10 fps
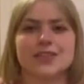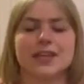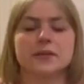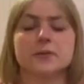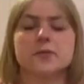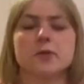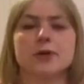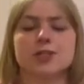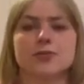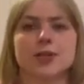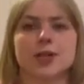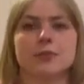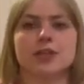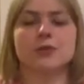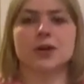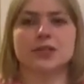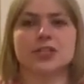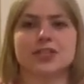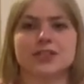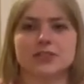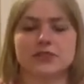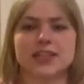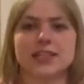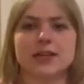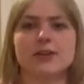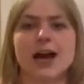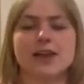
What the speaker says: Thank you so much for coming and watching this video.